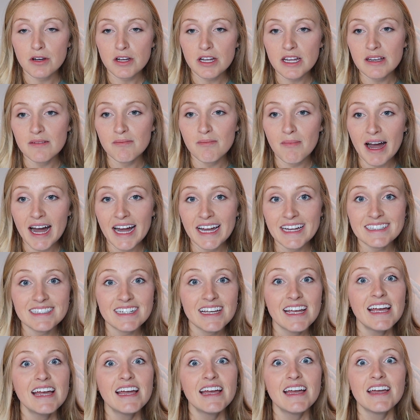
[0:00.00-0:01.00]
book in mind,
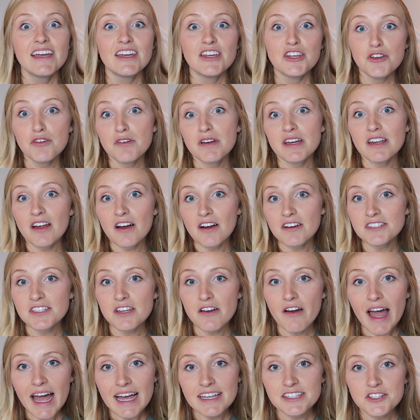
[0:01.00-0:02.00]
you can also
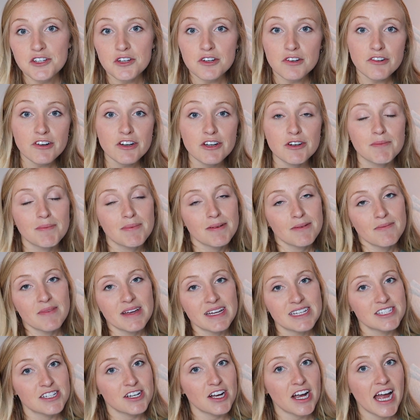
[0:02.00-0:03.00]
ask your group,
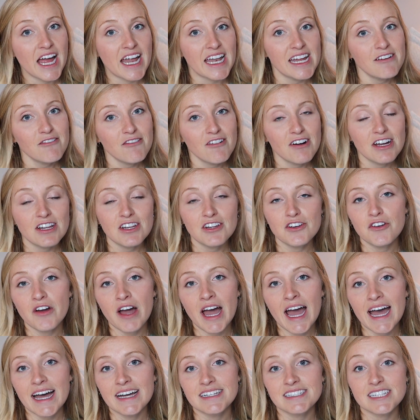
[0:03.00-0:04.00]
is there anyone who
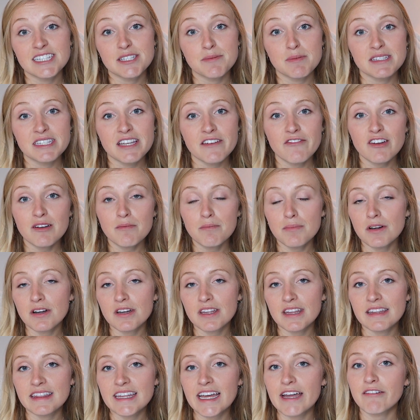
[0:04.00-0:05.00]
has a specific book
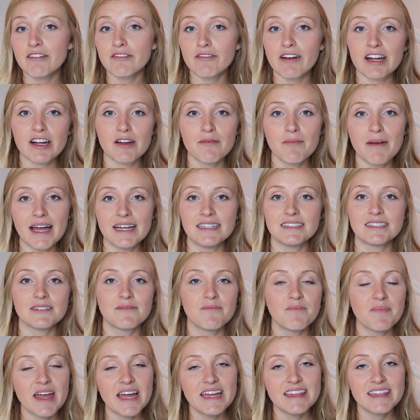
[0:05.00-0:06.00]
that they would recommend?
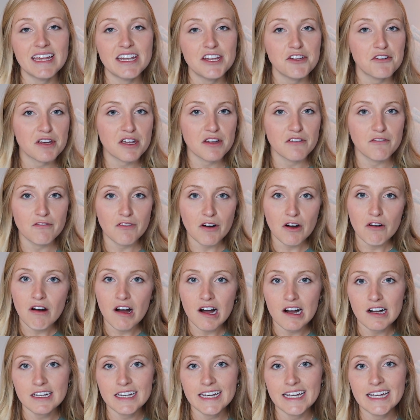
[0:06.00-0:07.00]
And then you can vote
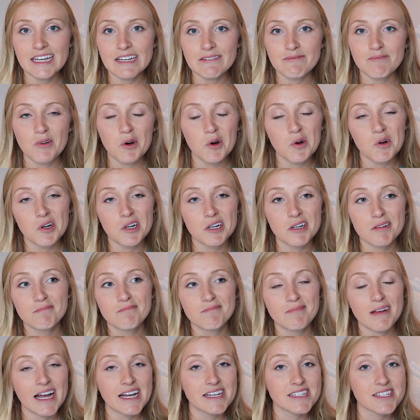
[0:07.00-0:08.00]
on it, or
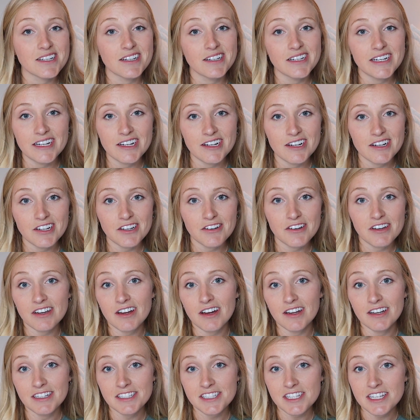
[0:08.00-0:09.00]
as a leader, you can
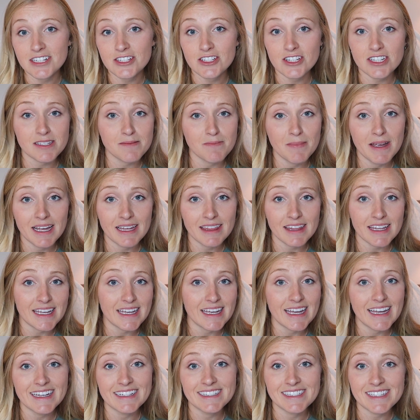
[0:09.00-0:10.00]
honestly just make
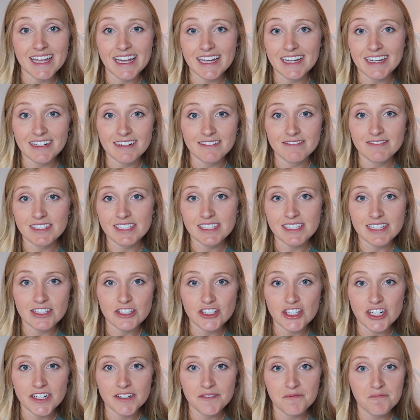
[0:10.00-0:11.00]
the executive
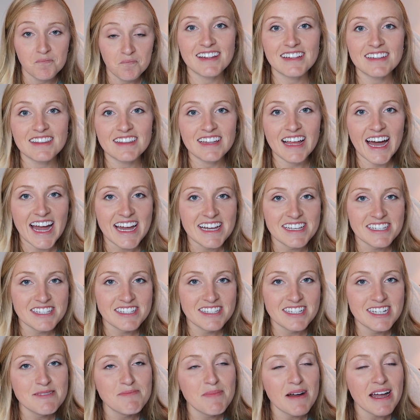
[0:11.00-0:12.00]
decision. The last
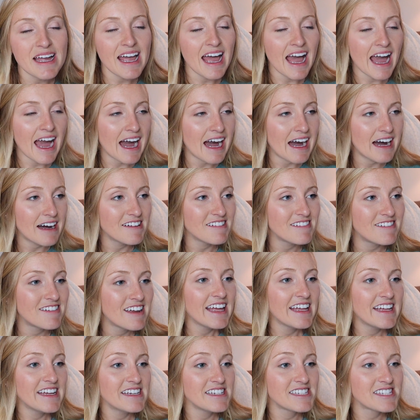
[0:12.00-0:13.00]
tip I have
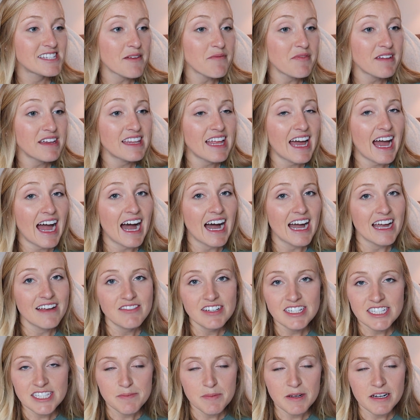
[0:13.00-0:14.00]
is something that I've
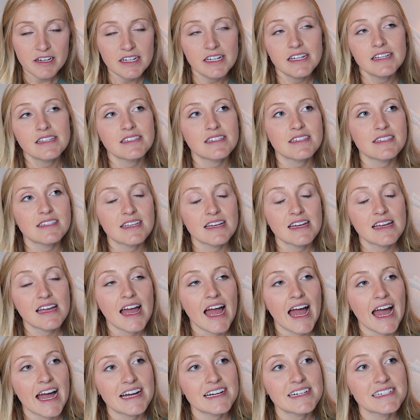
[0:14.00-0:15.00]
experienced
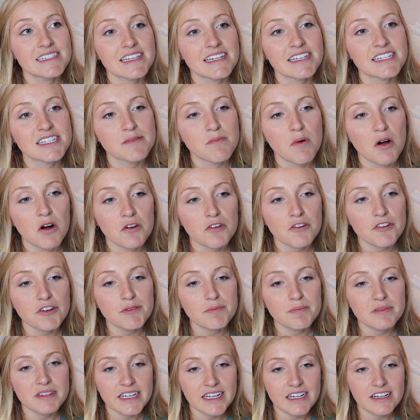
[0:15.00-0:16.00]
as a small
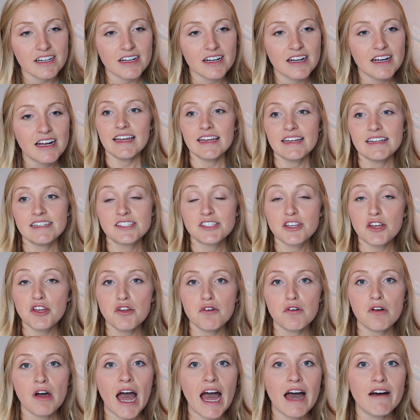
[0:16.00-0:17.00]
group leader is so
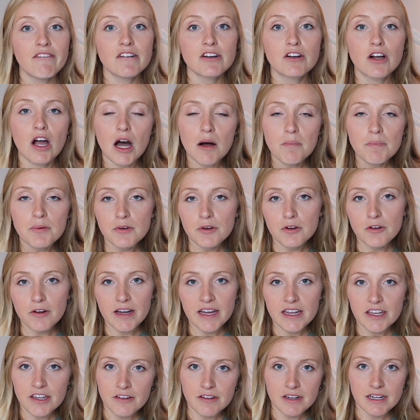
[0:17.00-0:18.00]
you have a couple
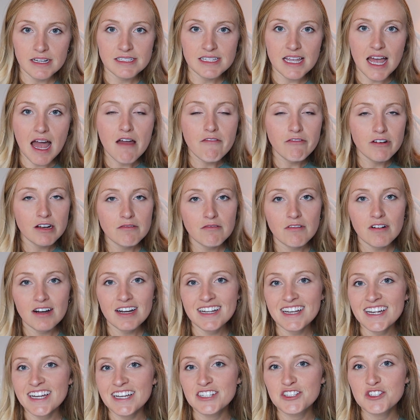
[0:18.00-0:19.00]
great units,
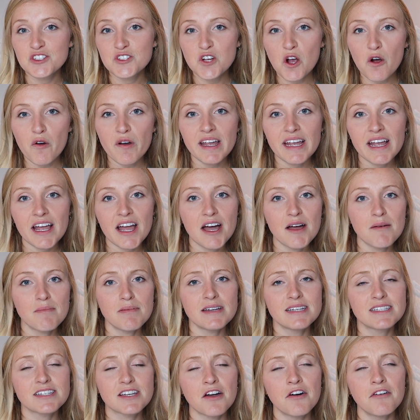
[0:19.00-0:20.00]
everyone is showing up,
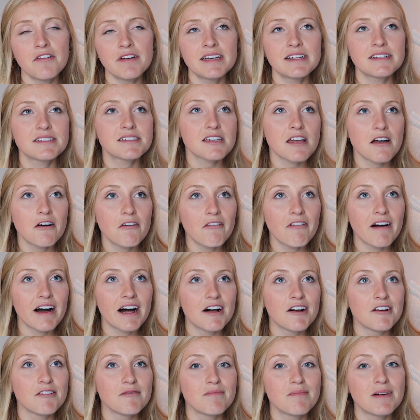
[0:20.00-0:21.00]
it's going so
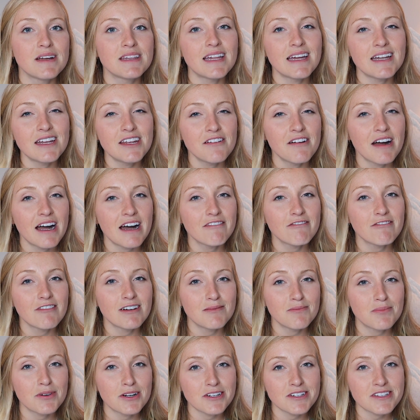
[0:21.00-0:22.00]
well, but then you have
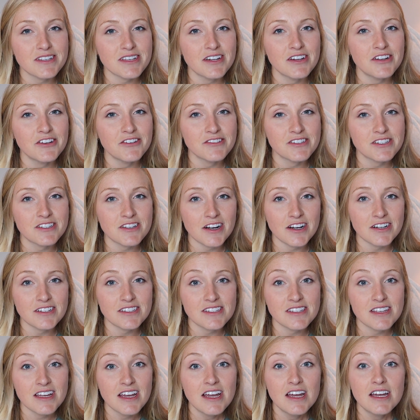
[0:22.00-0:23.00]
one person who
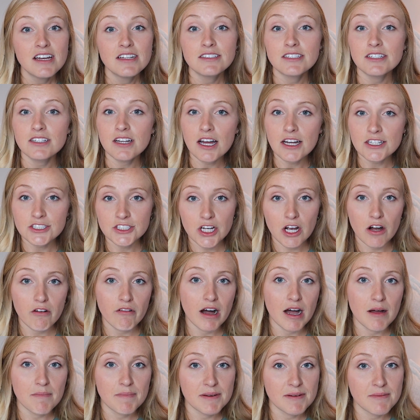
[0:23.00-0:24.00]
starts to not show
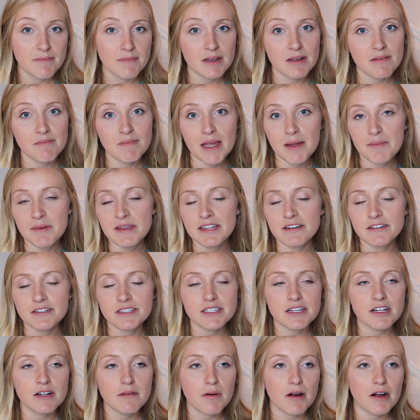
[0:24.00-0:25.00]
up but maybe they're
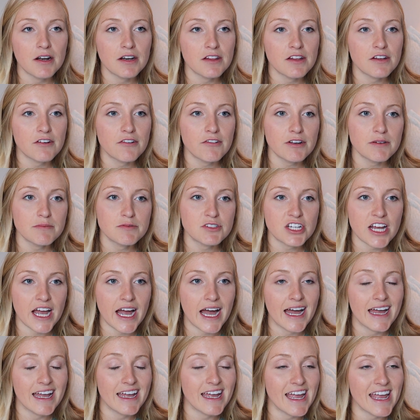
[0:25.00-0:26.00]
still a part of the group
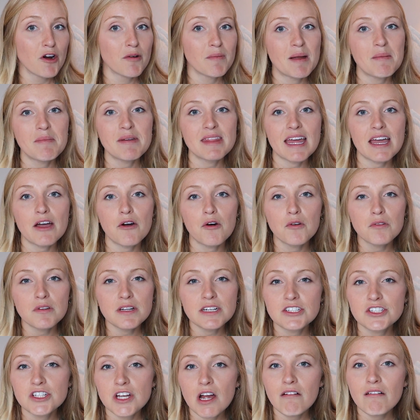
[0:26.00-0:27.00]
chat, or maybe they only
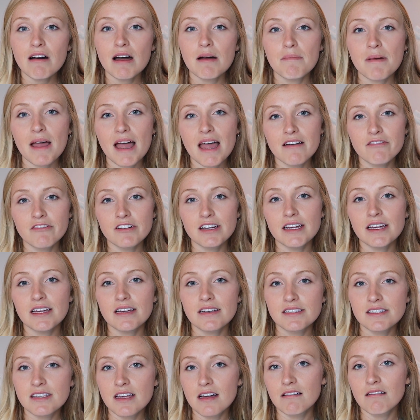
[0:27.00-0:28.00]
show up every
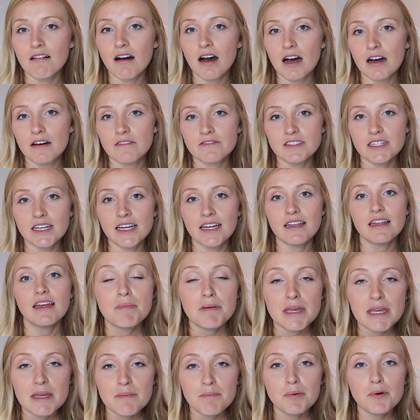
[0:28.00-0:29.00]
so often.
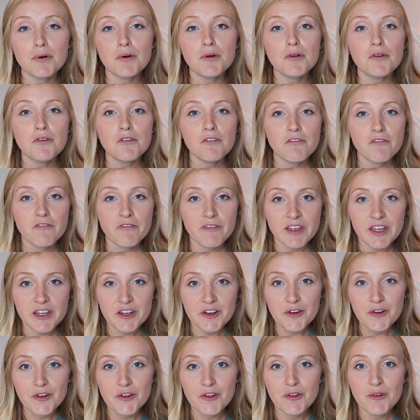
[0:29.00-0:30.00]
People
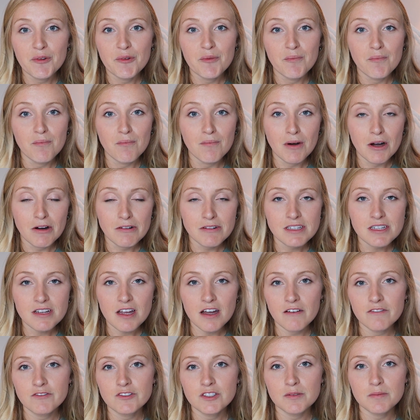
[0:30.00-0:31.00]
feel most
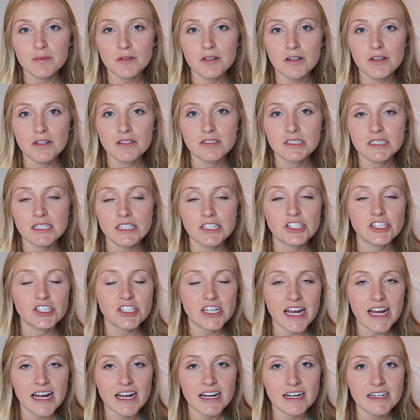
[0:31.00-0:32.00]
comfortable to
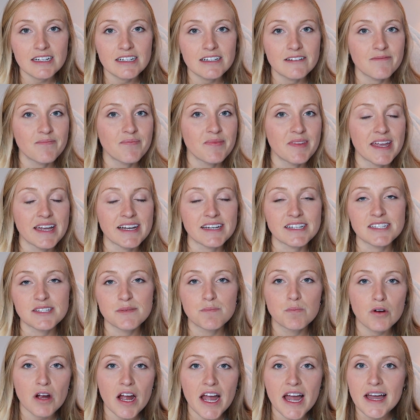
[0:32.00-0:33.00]
share,
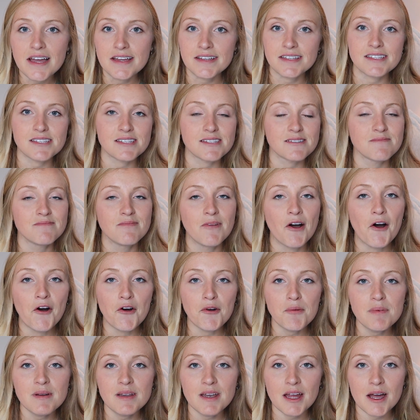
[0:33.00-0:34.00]
express,
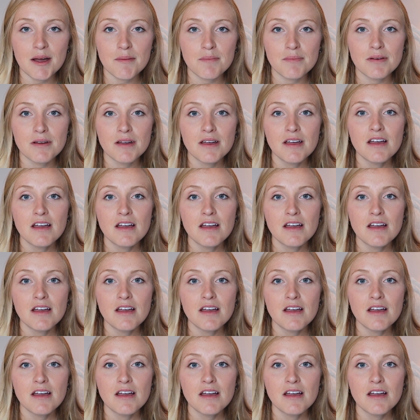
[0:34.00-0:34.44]
open up